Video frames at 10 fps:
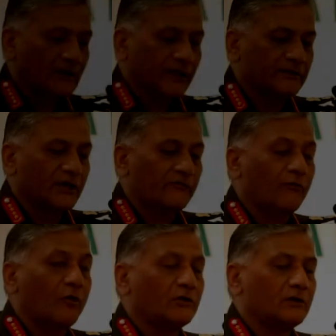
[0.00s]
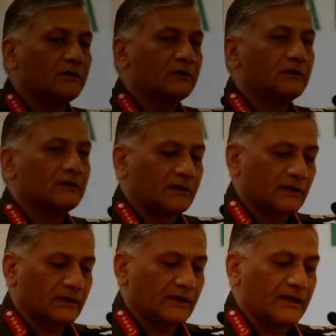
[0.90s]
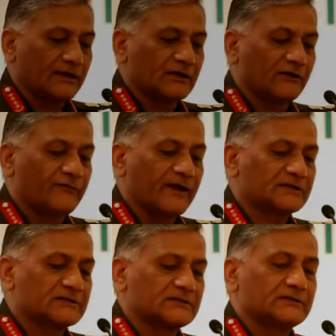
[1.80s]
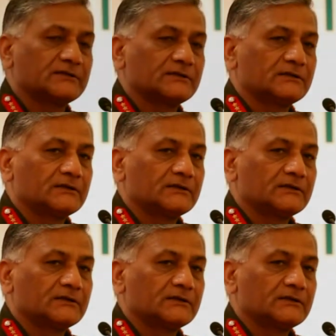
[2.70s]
And therefore, it affects